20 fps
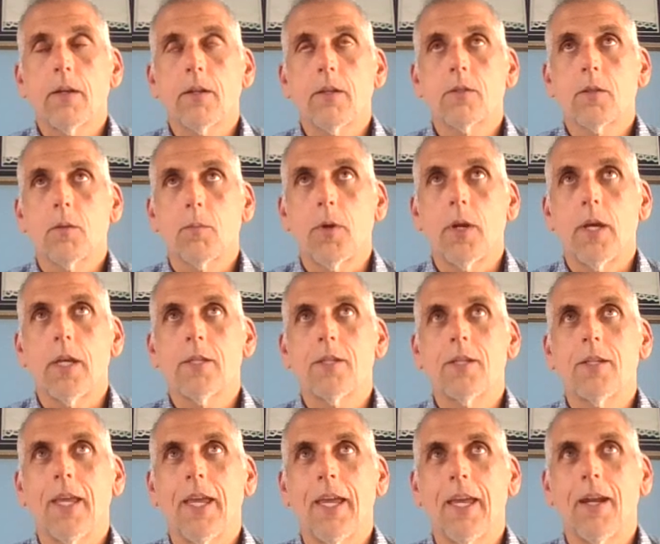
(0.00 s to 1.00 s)

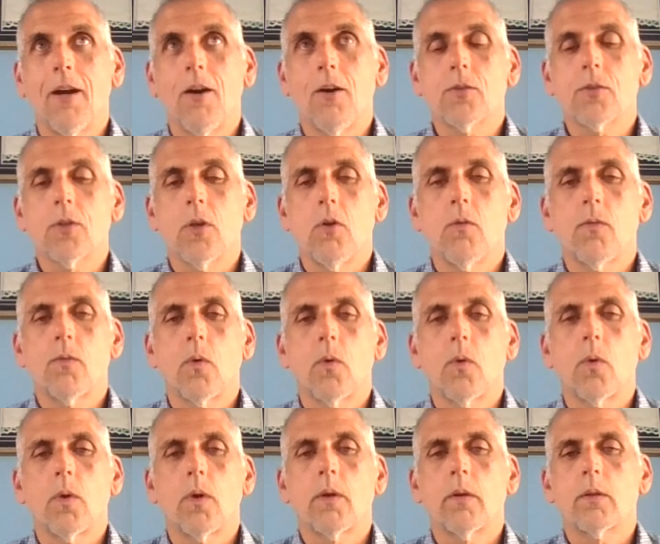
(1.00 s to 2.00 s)
suppression, and also
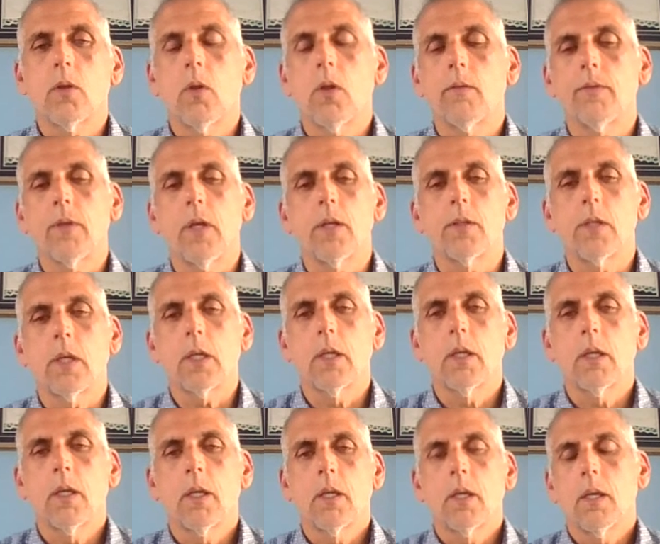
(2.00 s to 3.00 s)
for toilet flushing.
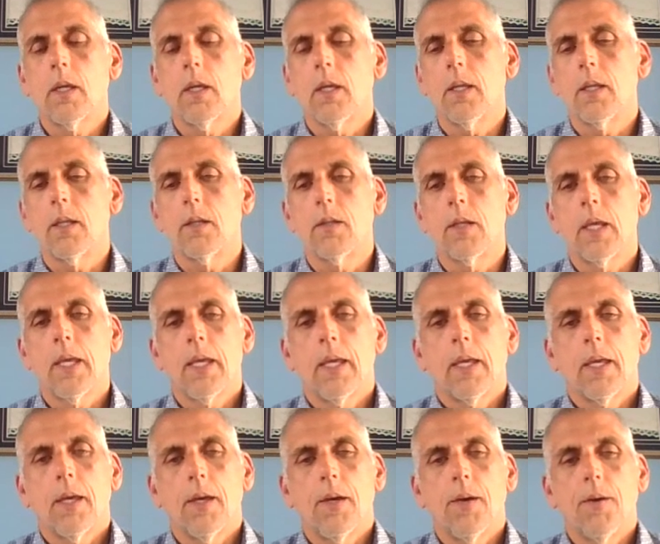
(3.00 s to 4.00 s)
And
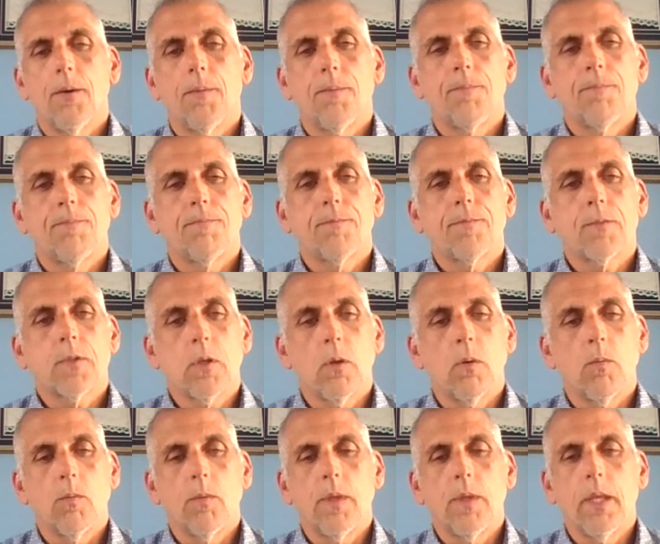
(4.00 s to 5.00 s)

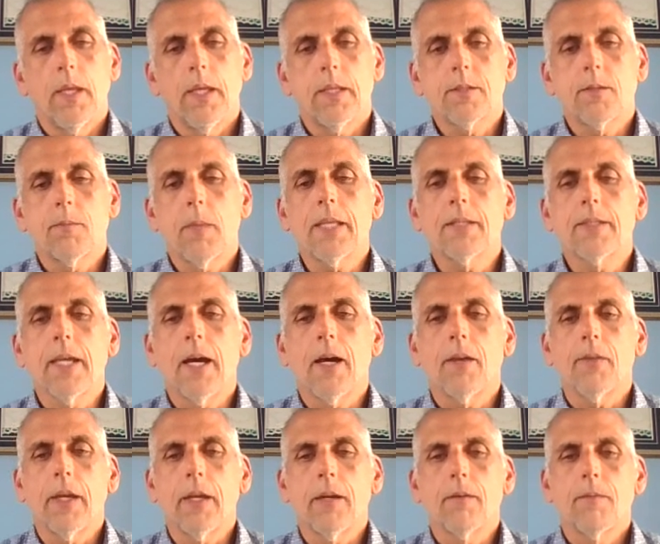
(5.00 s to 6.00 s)
so it's
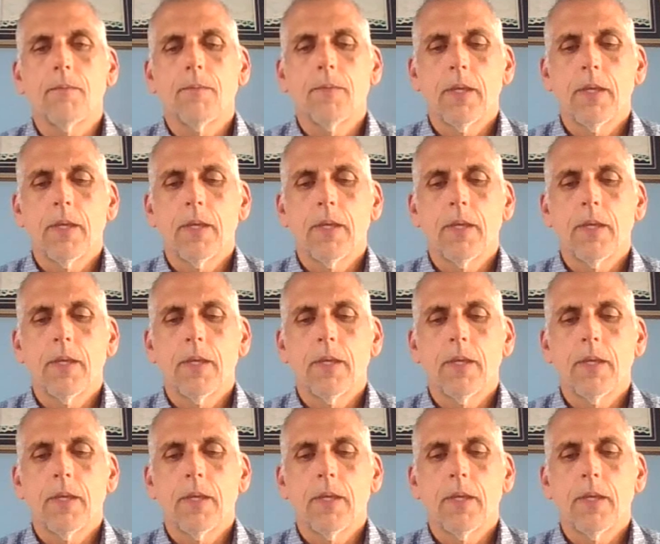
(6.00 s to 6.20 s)
out there.